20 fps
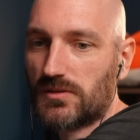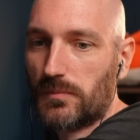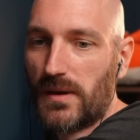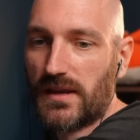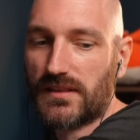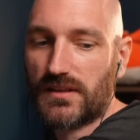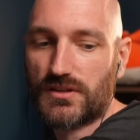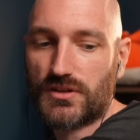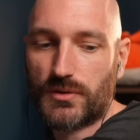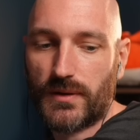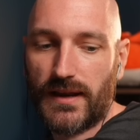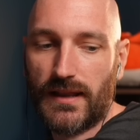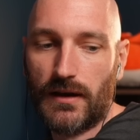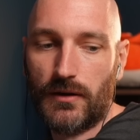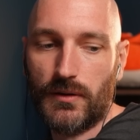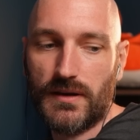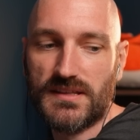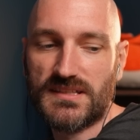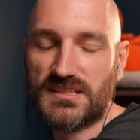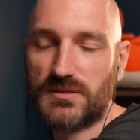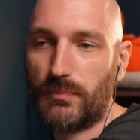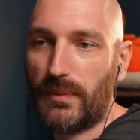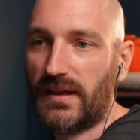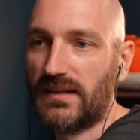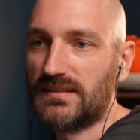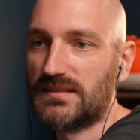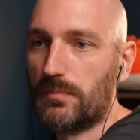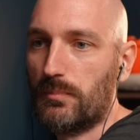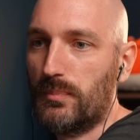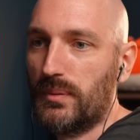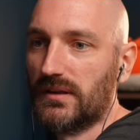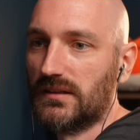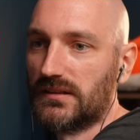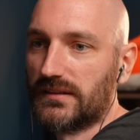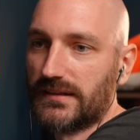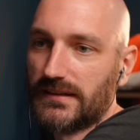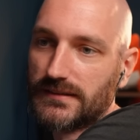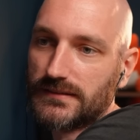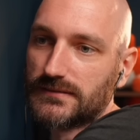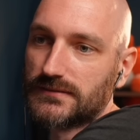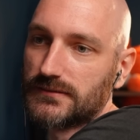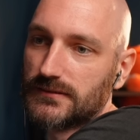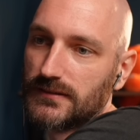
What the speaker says: to make the trailer is spent building.